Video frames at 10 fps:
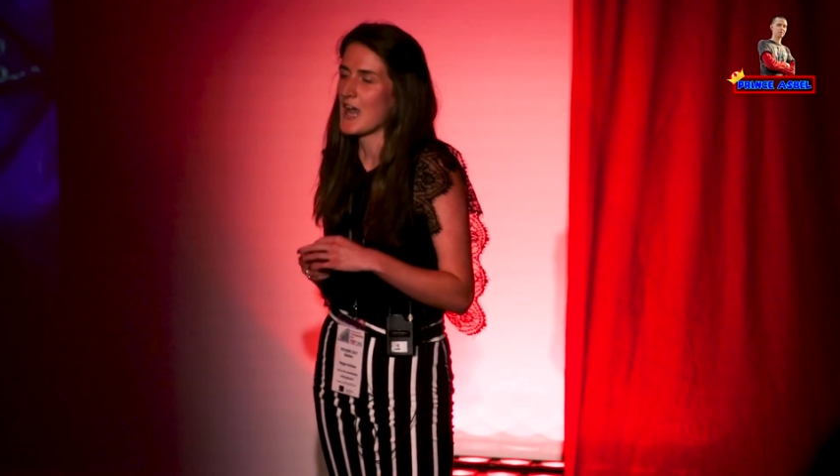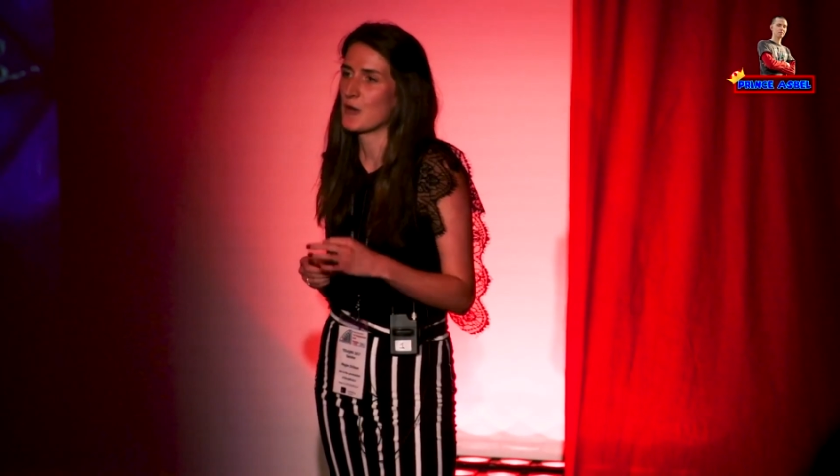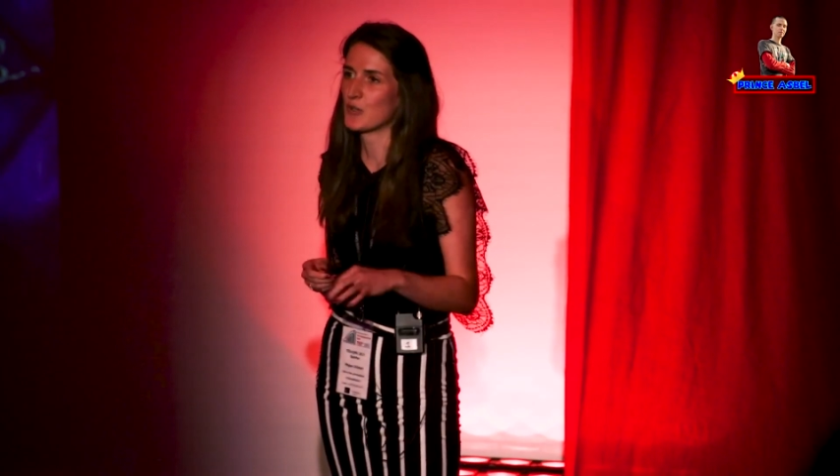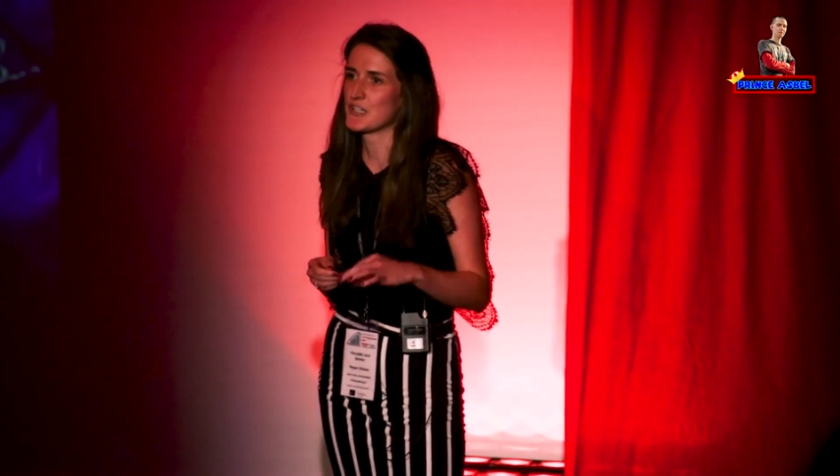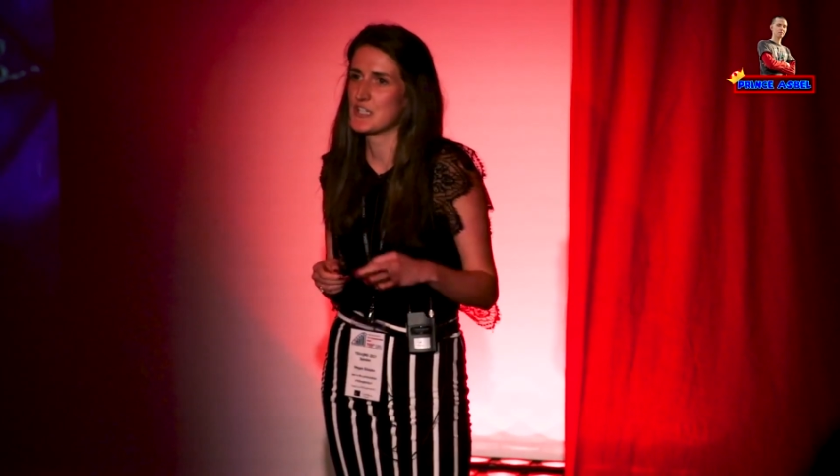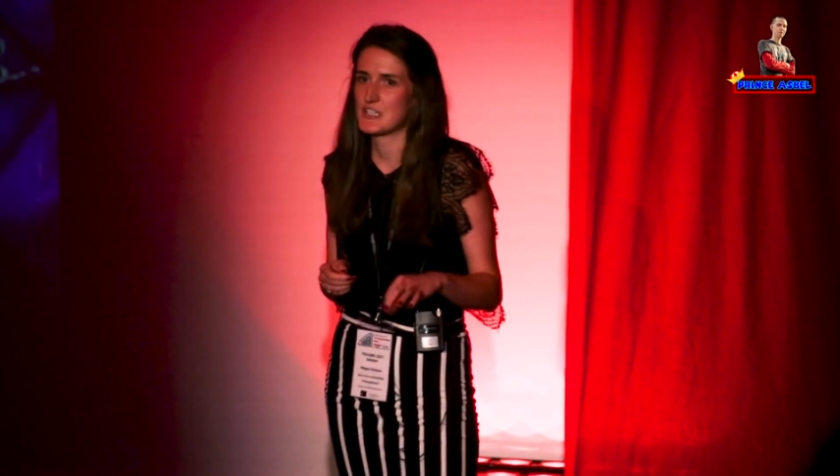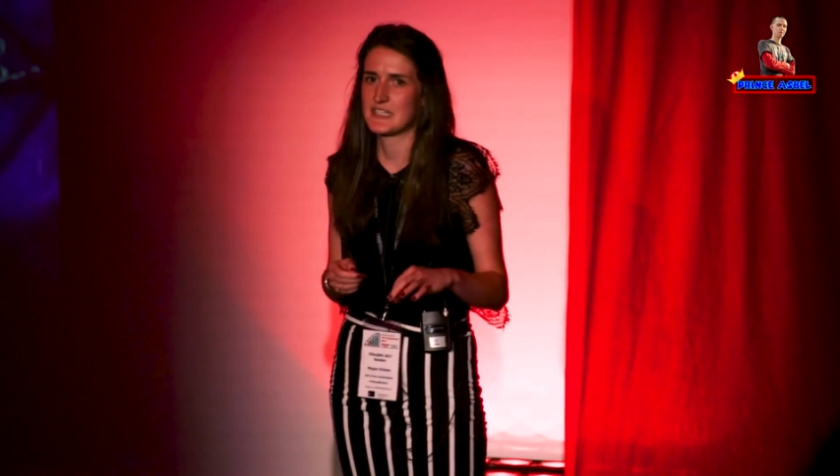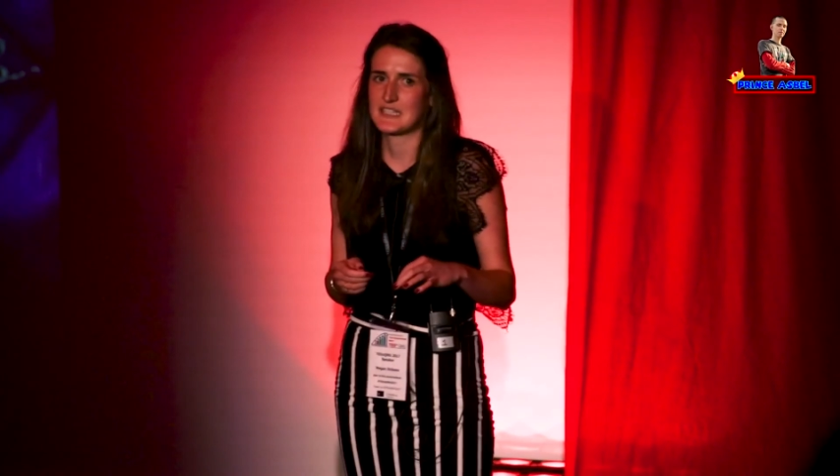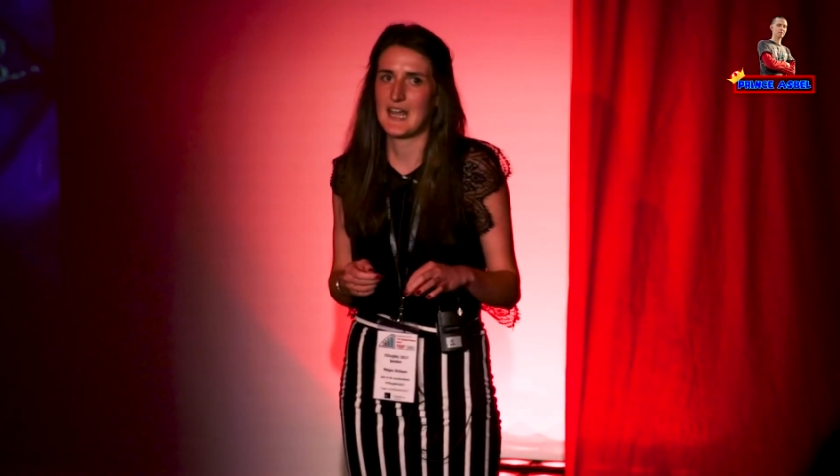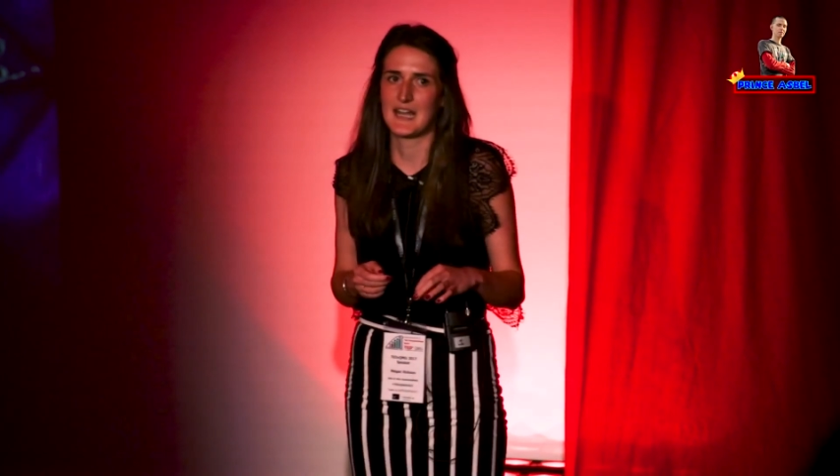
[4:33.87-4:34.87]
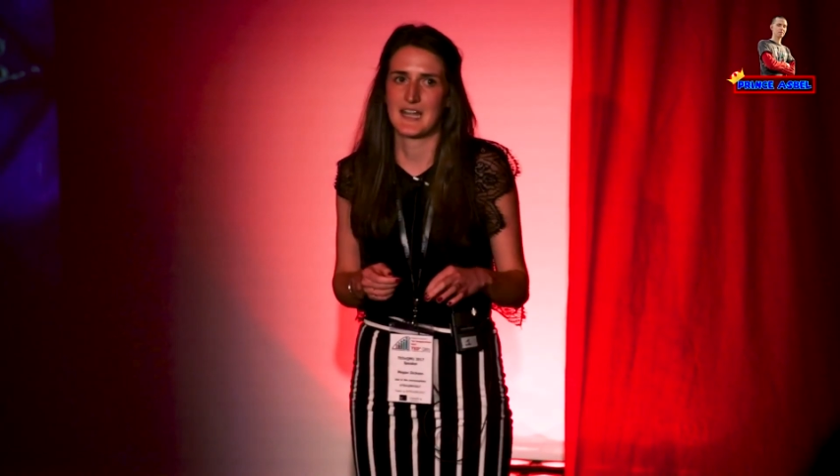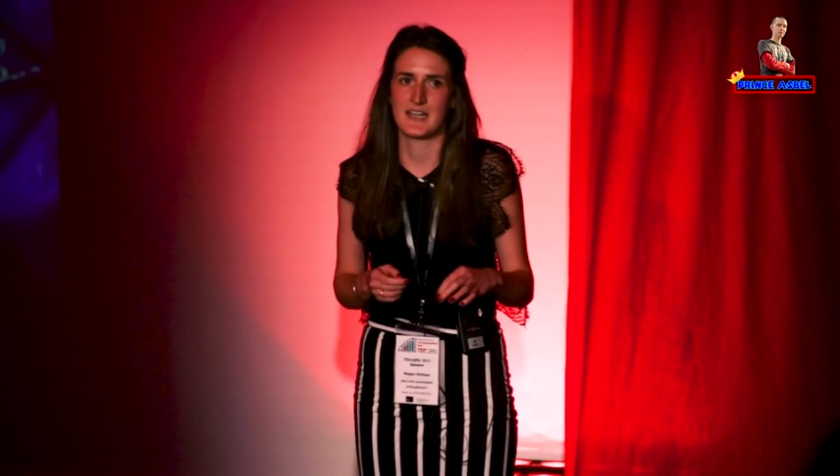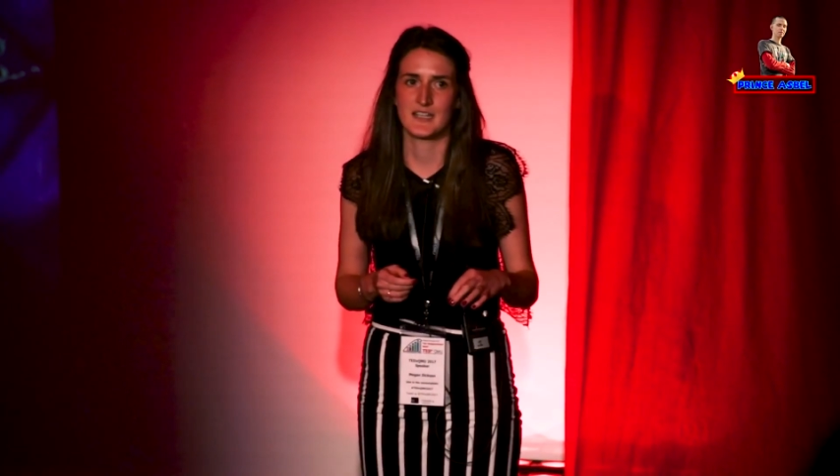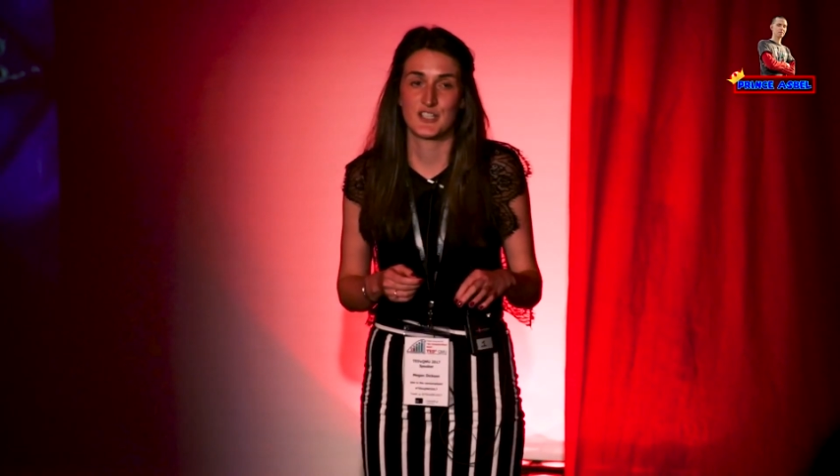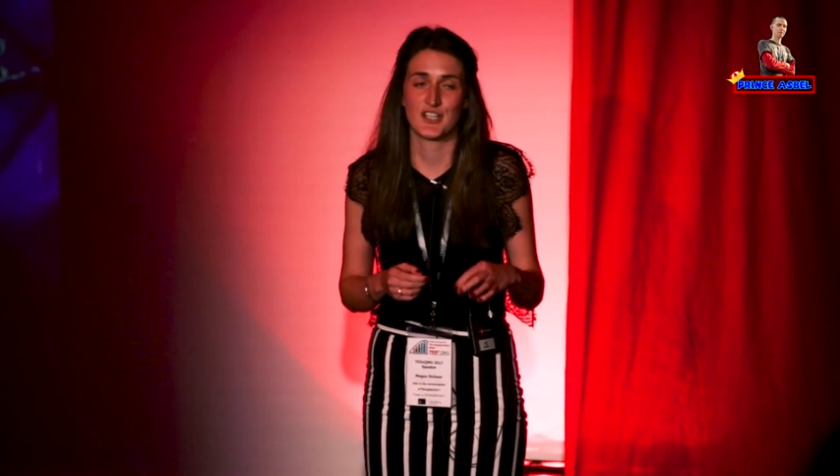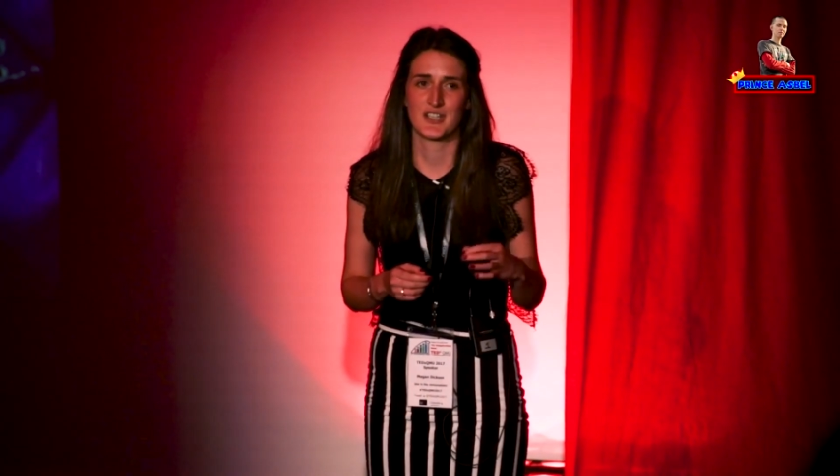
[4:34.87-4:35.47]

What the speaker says: I want you to take into